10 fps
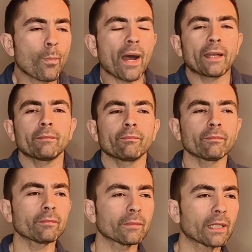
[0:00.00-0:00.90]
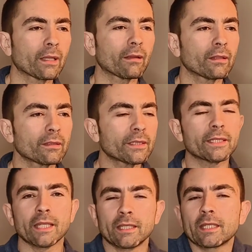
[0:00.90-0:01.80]
But
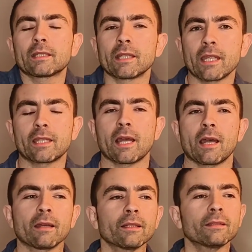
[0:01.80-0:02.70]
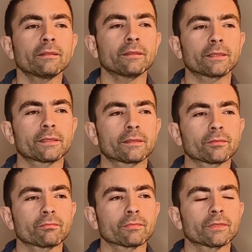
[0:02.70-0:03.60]
synthetic data is
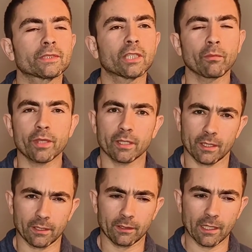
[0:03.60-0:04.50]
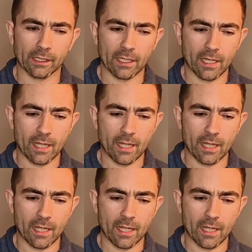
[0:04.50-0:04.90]
something that